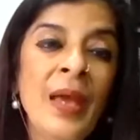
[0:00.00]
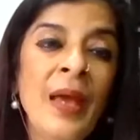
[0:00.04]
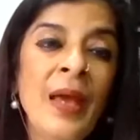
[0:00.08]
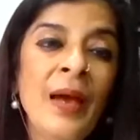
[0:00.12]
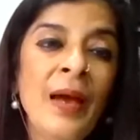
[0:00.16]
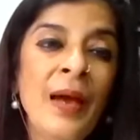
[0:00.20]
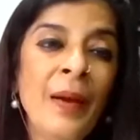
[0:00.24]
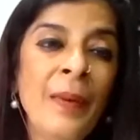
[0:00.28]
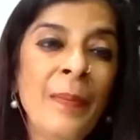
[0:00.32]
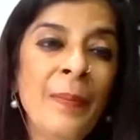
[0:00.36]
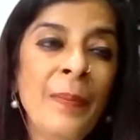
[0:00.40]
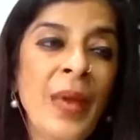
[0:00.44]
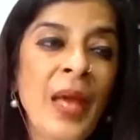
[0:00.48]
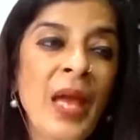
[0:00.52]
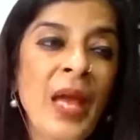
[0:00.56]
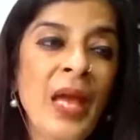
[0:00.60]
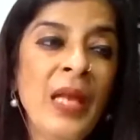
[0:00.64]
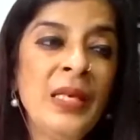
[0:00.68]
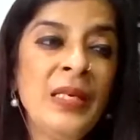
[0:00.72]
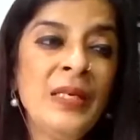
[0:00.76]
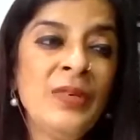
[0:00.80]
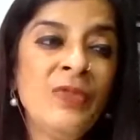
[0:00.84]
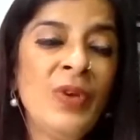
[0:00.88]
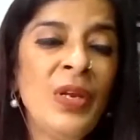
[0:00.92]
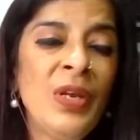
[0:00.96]

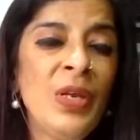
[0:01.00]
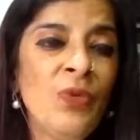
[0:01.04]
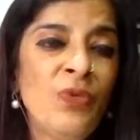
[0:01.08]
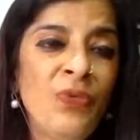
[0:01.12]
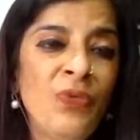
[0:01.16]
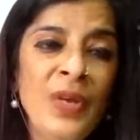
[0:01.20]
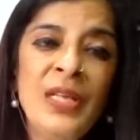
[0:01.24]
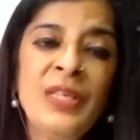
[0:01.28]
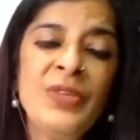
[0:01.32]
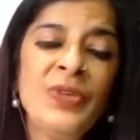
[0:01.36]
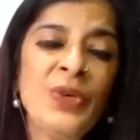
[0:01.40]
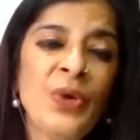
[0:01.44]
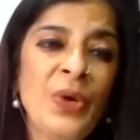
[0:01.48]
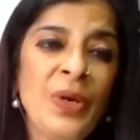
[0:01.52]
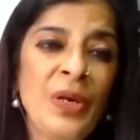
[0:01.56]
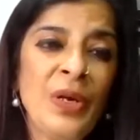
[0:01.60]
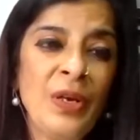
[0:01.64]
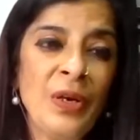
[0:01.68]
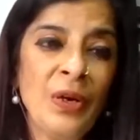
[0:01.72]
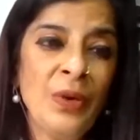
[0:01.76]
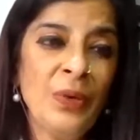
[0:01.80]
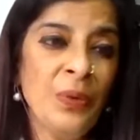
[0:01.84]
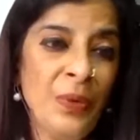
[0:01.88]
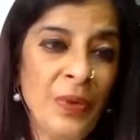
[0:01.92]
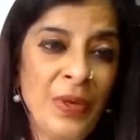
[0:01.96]
And when you felt all
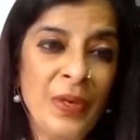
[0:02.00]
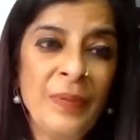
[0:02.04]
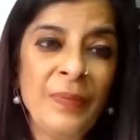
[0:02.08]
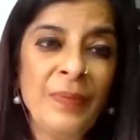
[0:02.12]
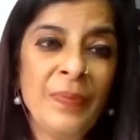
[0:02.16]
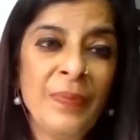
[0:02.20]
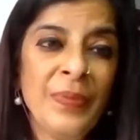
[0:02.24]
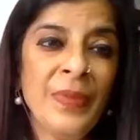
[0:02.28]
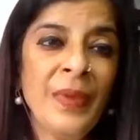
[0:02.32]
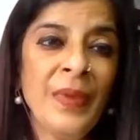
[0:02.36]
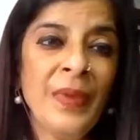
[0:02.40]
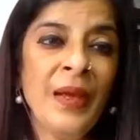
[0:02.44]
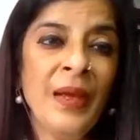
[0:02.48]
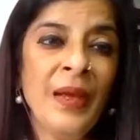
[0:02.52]
alone,